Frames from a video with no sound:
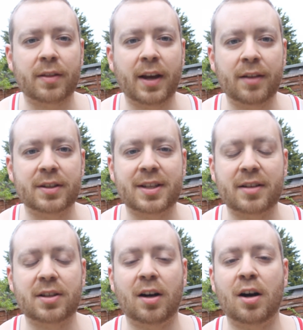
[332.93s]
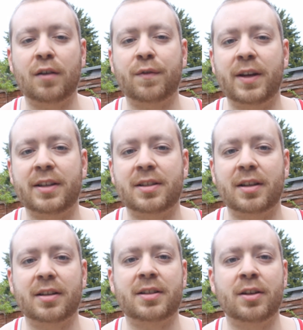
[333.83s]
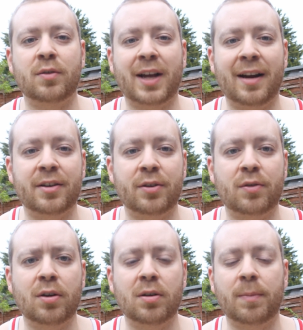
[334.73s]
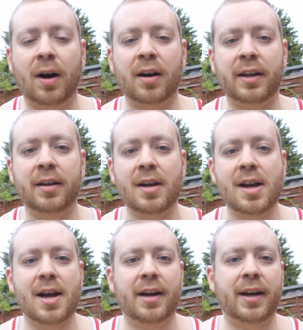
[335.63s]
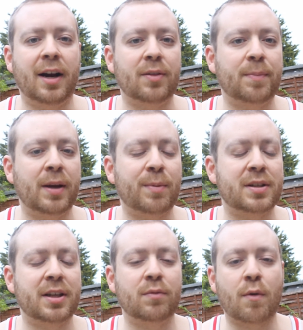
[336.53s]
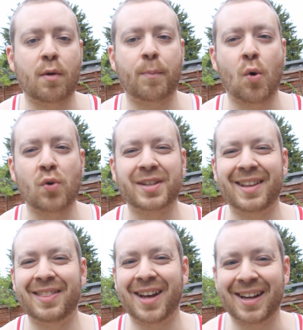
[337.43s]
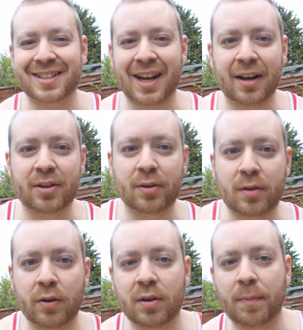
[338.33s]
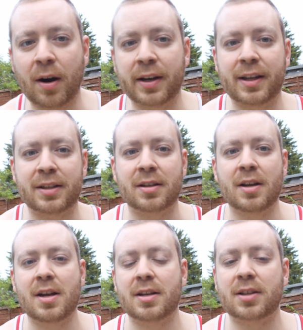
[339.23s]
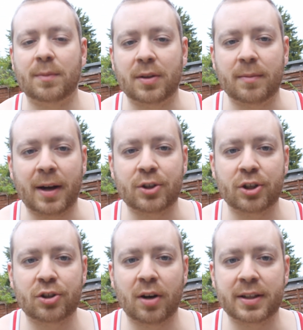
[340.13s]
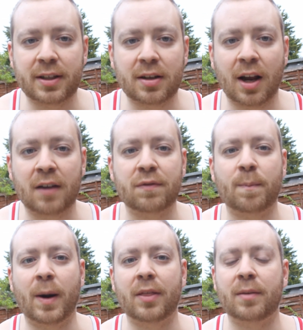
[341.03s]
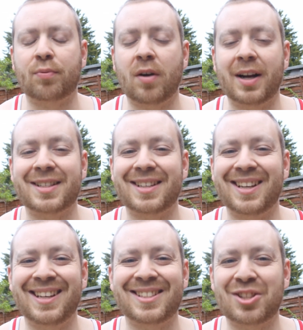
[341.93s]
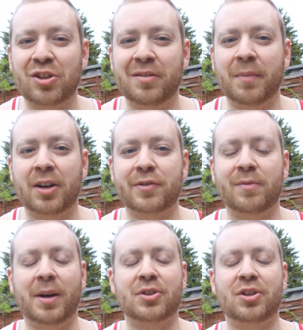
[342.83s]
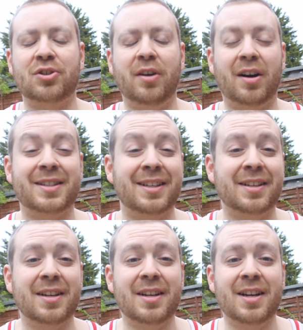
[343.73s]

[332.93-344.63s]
The other centre half is still Kalidou Koulibaly. Now, the BBC were reporting that Kalidou Koulibaly is someone that Manchester United love, but the price is too much for Manchester United,